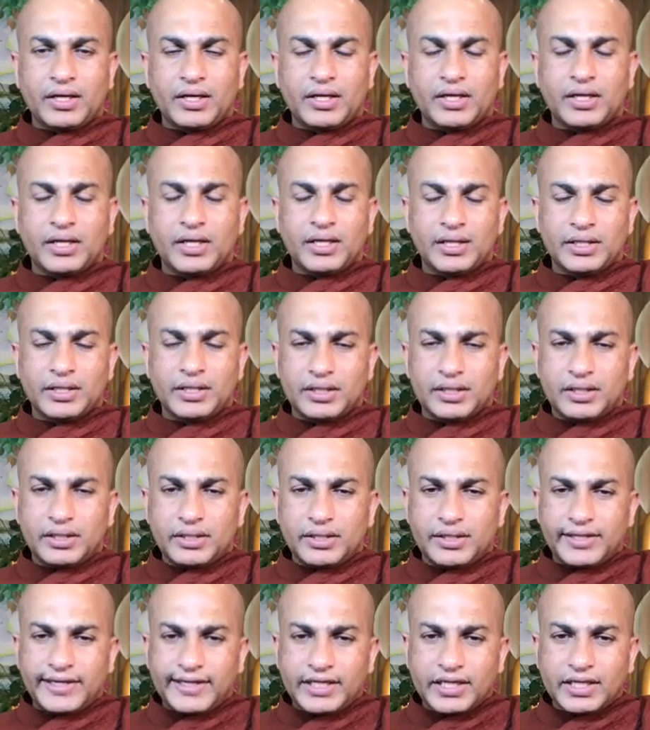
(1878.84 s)
and
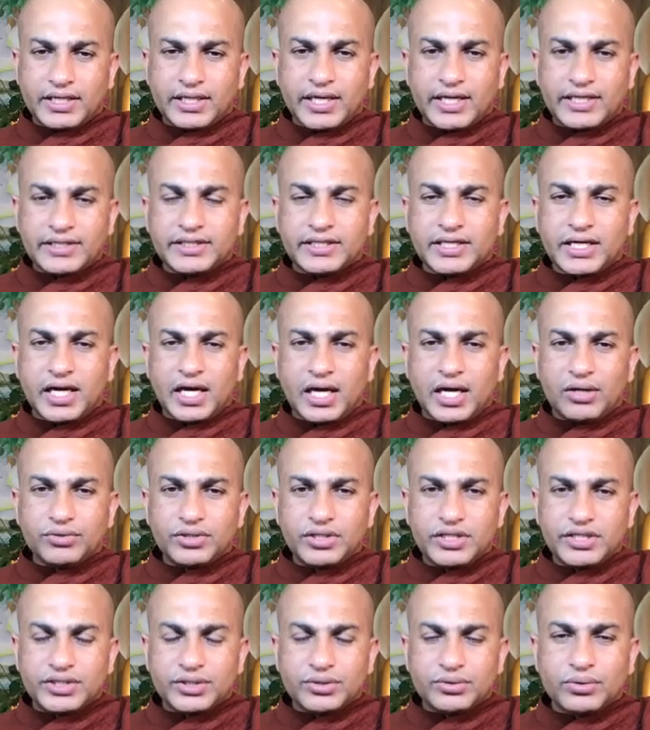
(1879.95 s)
recognizing how
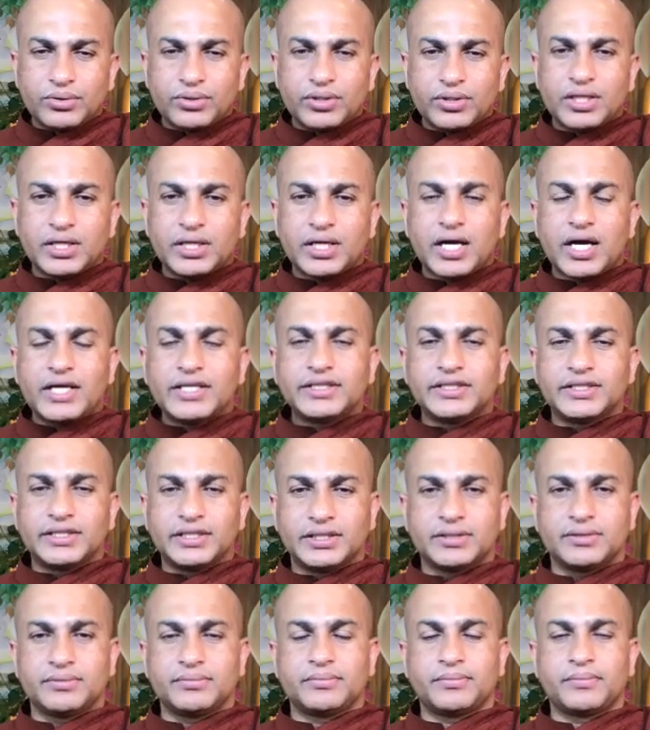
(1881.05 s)
this thought arising
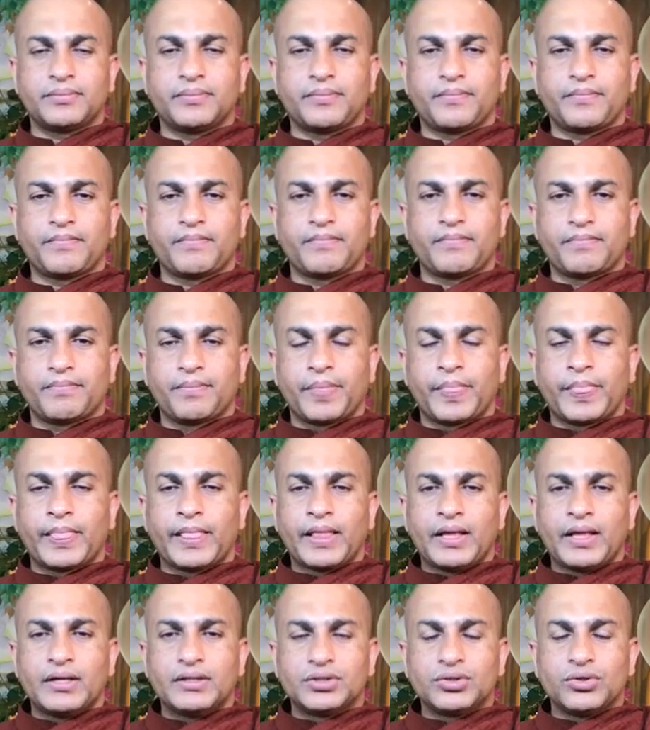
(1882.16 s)

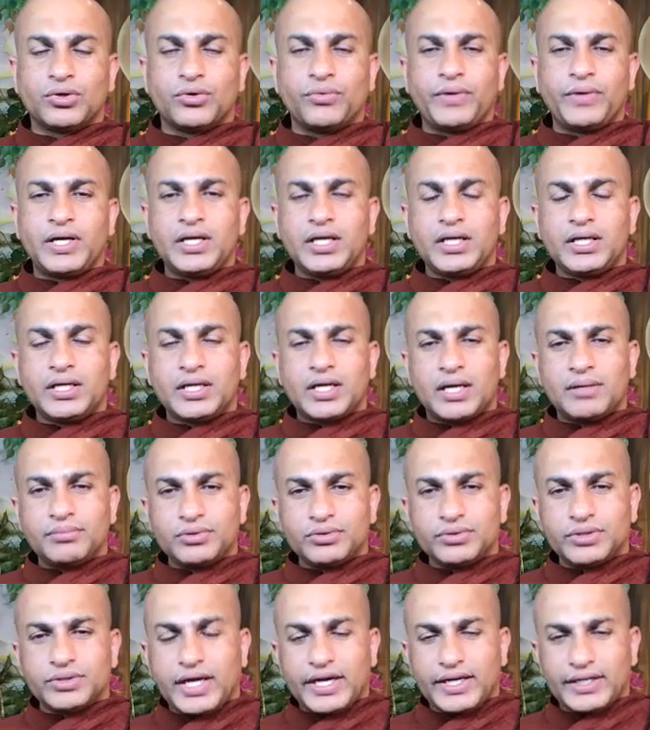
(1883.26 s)
so when it comes to
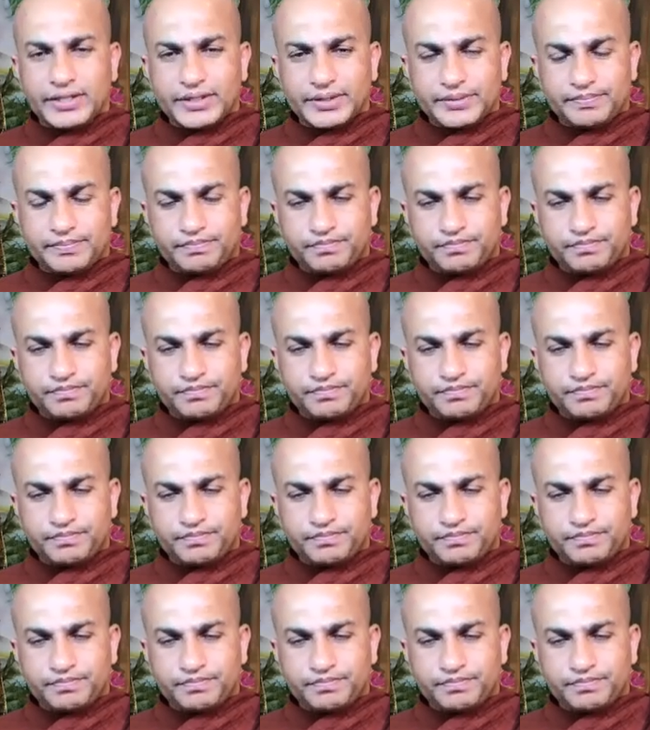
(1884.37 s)
that